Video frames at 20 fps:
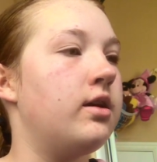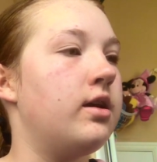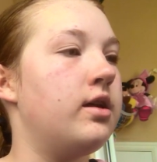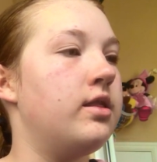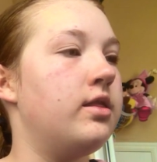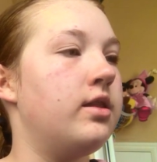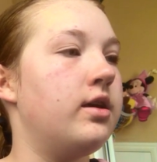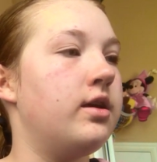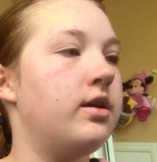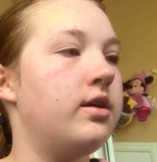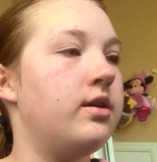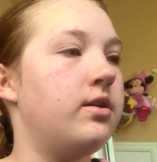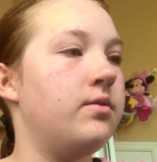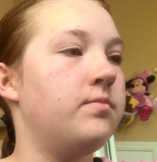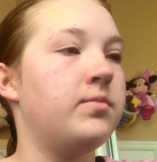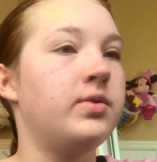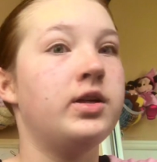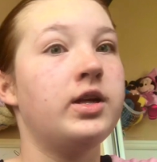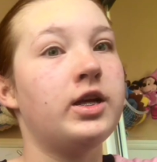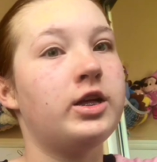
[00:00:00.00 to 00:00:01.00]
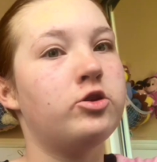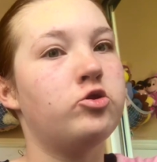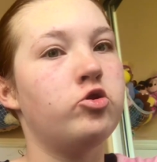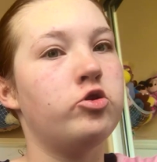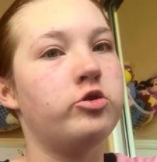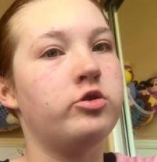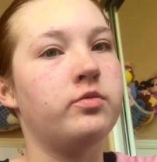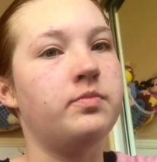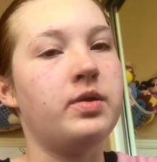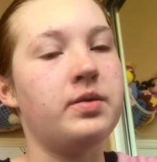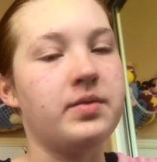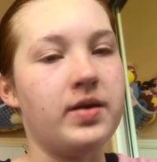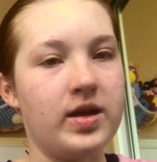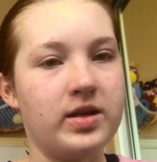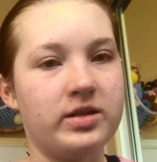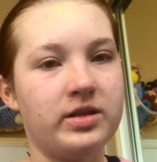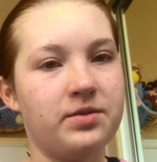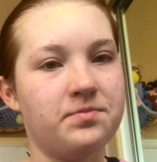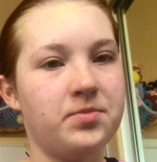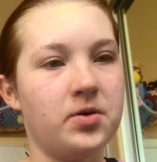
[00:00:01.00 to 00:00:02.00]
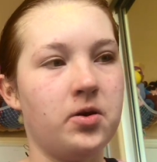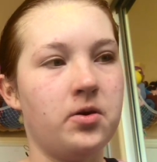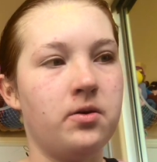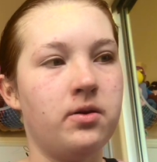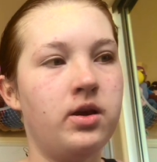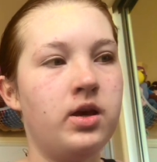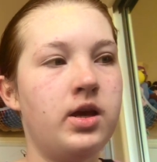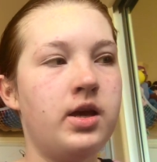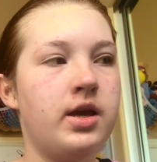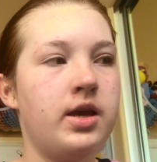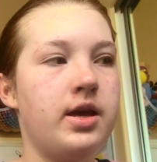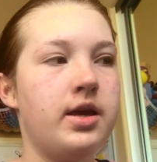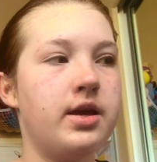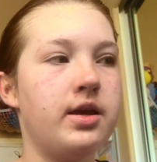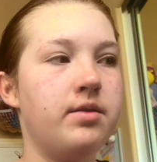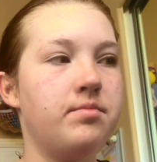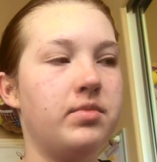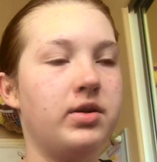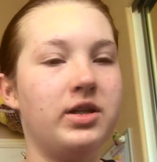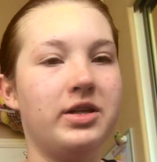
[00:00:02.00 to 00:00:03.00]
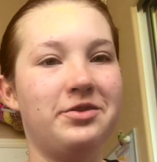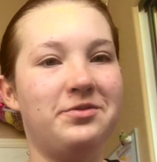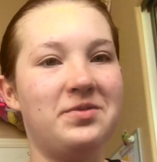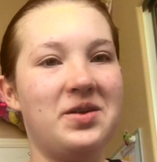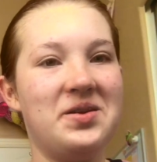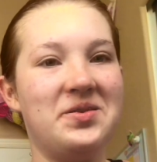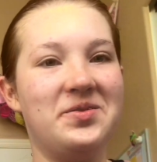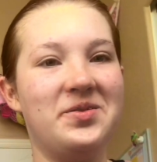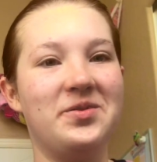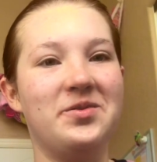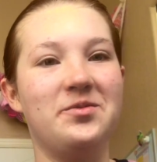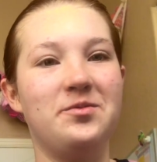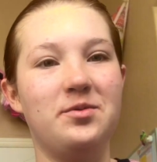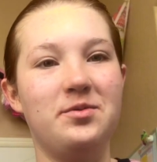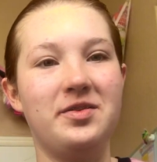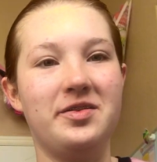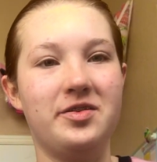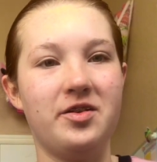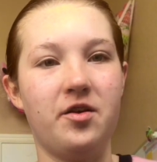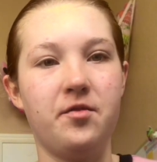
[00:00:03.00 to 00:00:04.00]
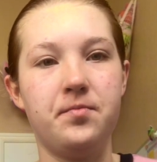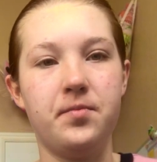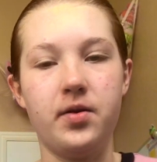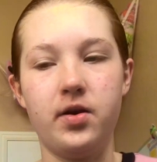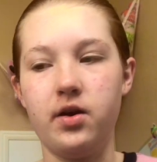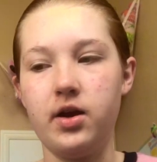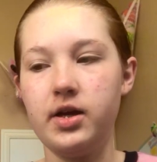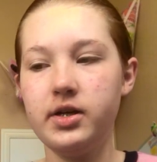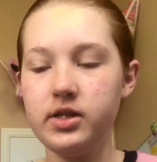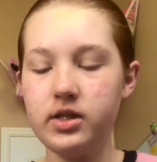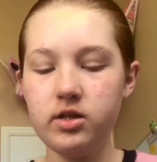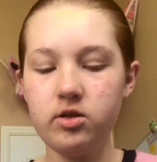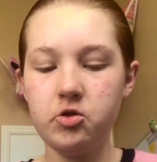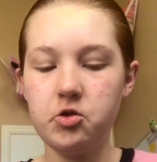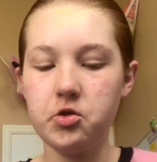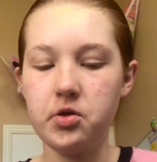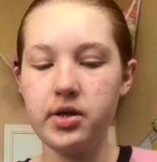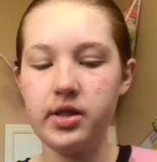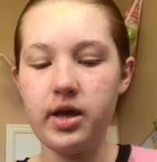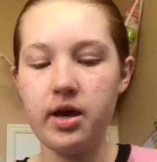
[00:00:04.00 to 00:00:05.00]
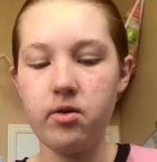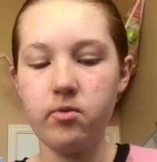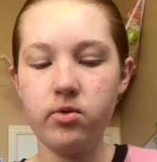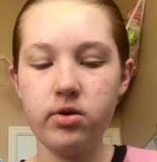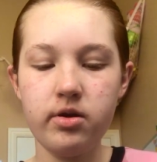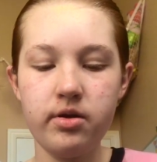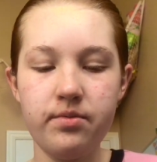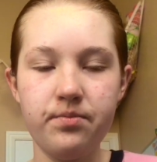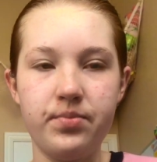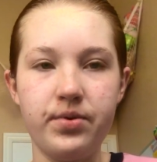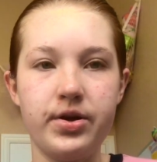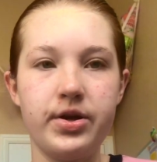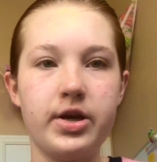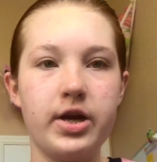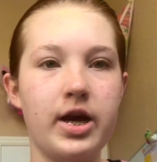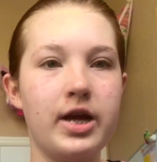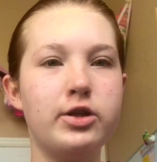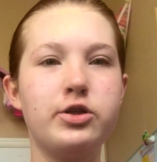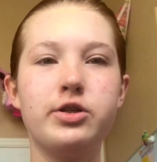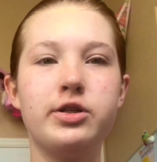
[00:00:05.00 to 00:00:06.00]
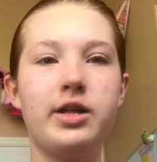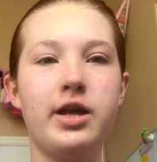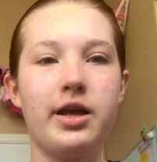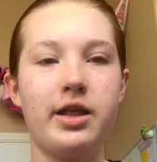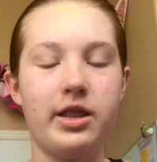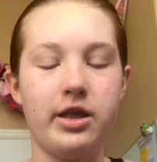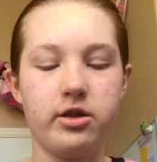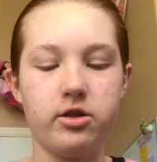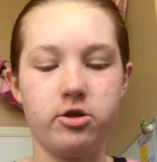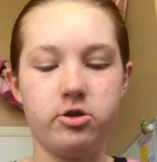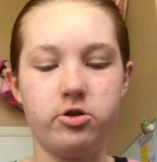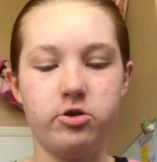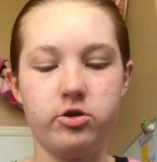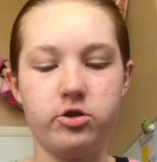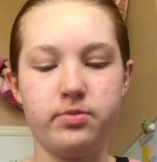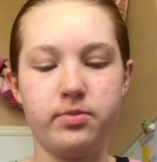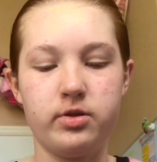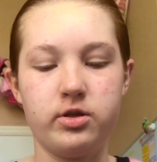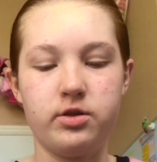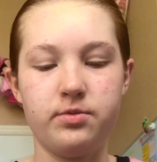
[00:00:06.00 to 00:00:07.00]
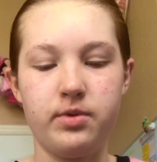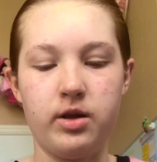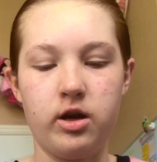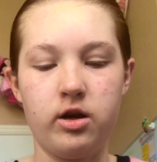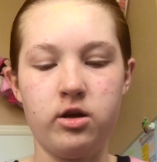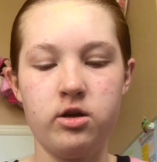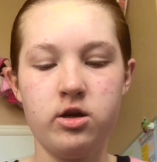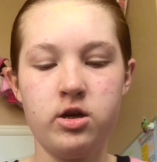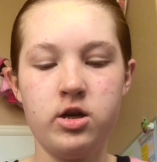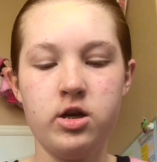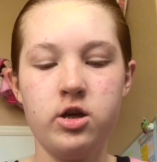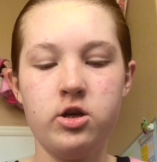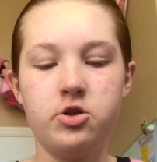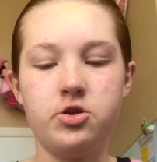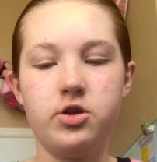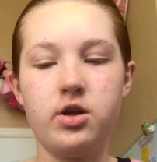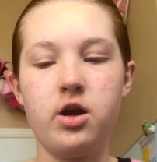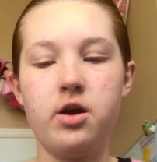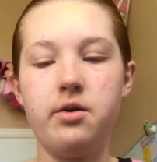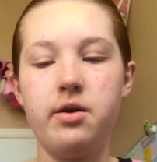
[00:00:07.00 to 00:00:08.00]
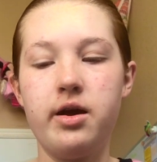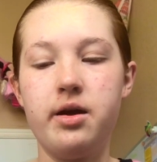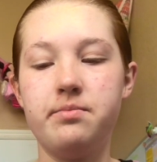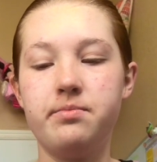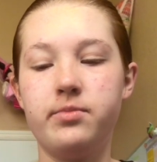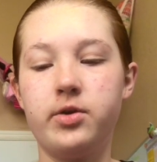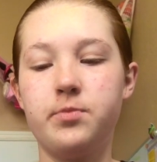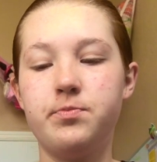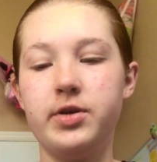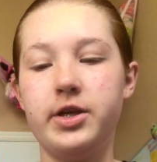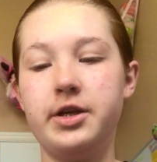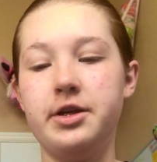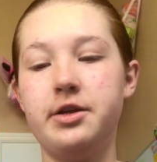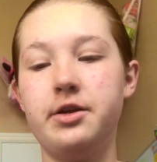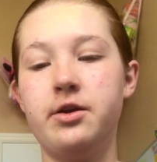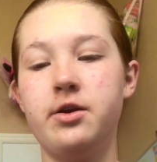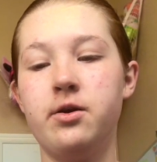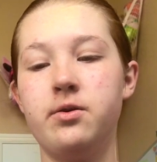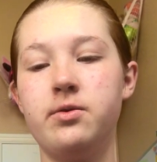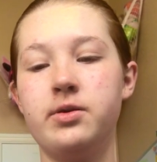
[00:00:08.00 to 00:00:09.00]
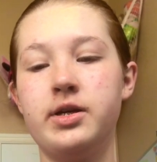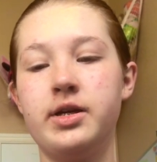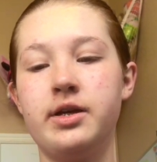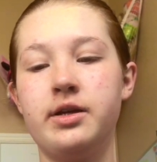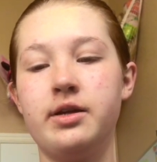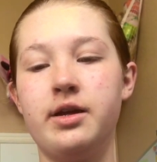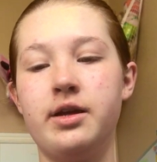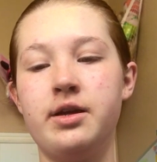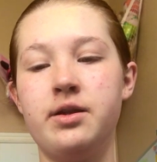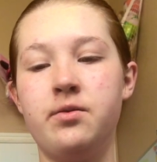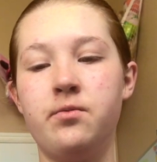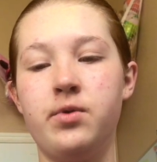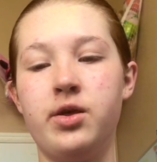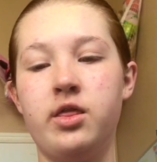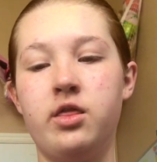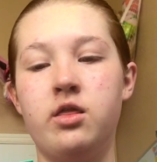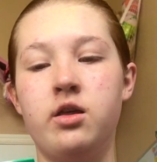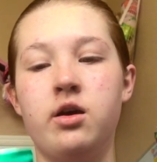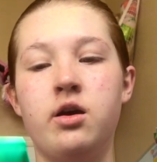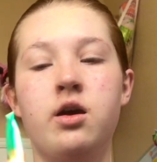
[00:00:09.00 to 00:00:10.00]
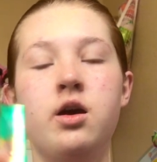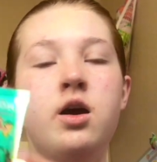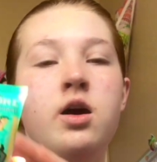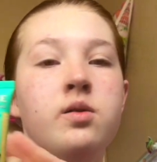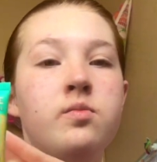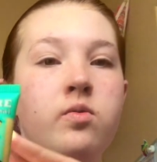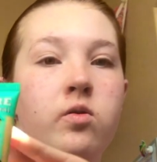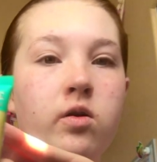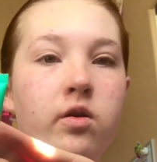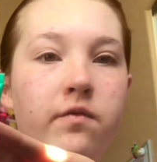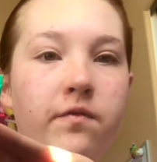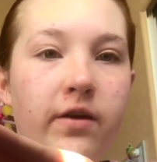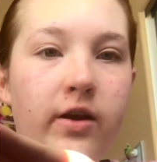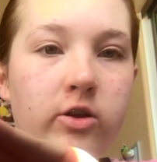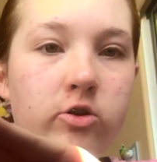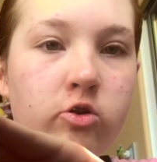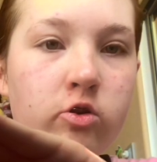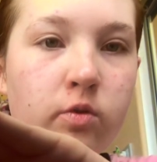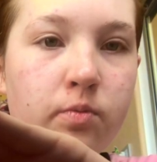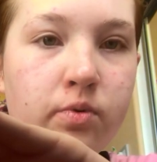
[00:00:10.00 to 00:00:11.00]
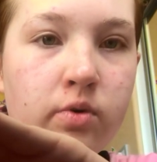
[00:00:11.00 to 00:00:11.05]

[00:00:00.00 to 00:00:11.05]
And then my next choice would be basketball, and my least favorite would be softball. I did enjoy that one, but I just like the other 2 sports better. So now I'm going in with the Professional